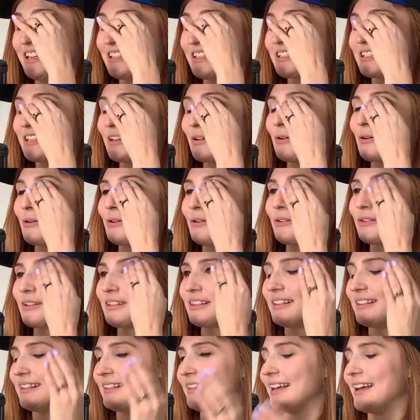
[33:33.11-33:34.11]
So
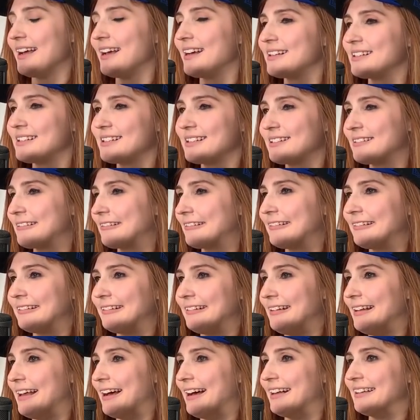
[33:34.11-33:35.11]
that's
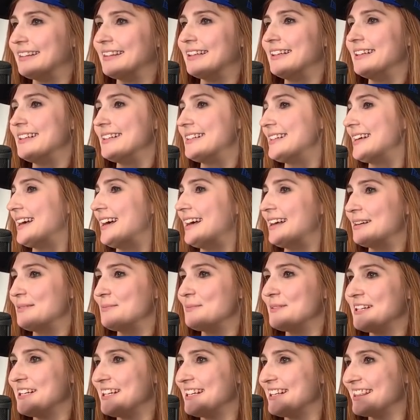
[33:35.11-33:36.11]
not the
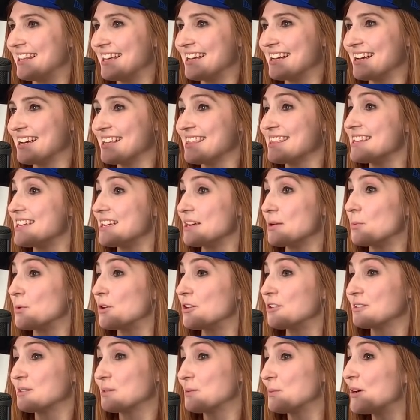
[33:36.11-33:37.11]
autonomy that I think
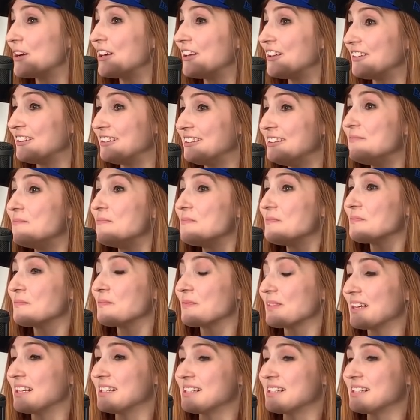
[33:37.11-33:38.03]
works well. Right.